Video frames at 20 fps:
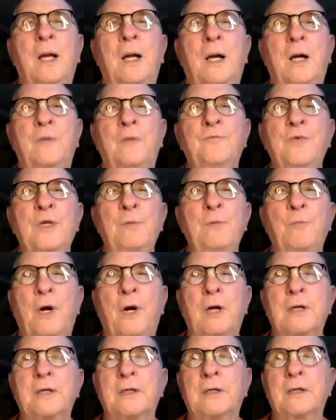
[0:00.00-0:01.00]
of
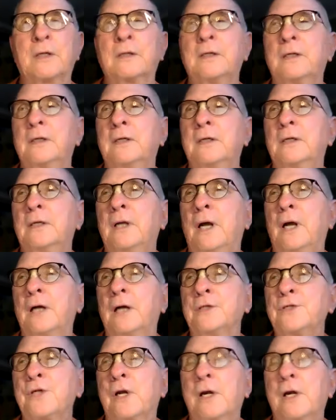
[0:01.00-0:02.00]
Nimbarka
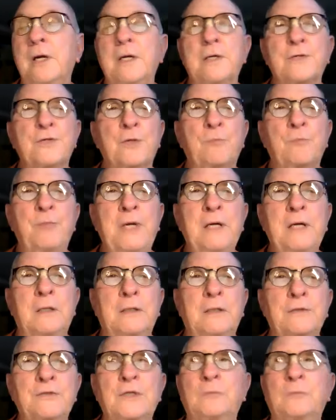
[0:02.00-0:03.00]
Acharya's
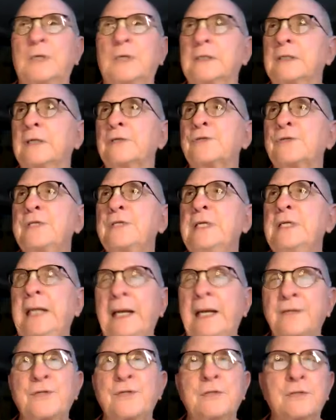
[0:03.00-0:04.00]
appearance among us. The
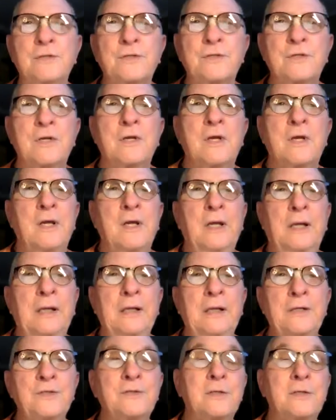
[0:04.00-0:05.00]
essence
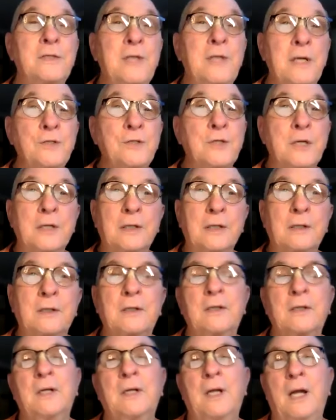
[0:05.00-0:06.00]
is the teaching
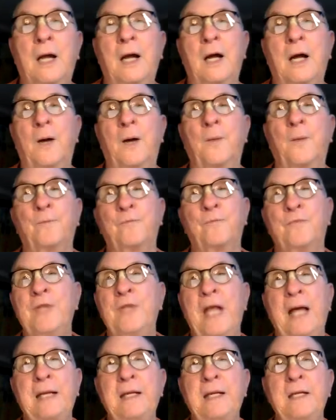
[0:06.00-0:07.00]

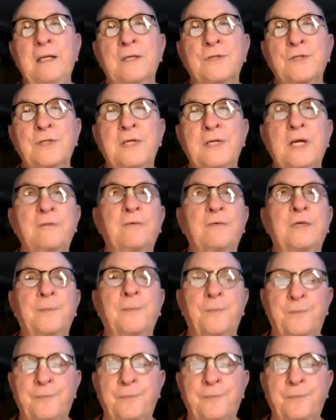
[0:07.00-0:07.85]
that he has given.